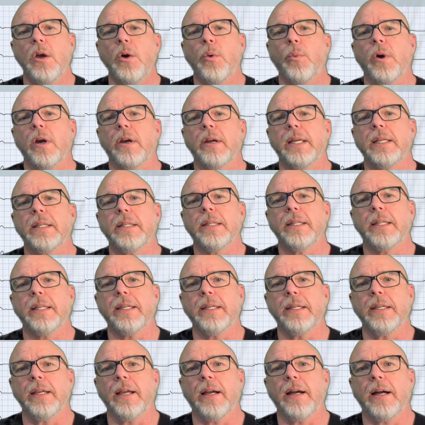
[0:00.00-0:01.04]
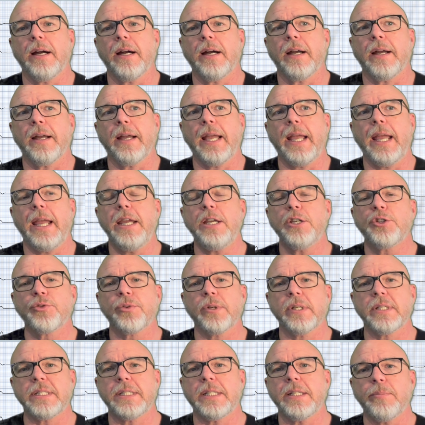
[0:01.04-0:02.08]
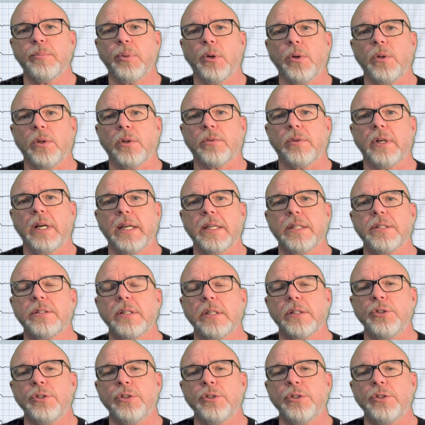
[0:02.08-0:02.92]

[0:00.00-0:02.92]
wherein the atria depolarize,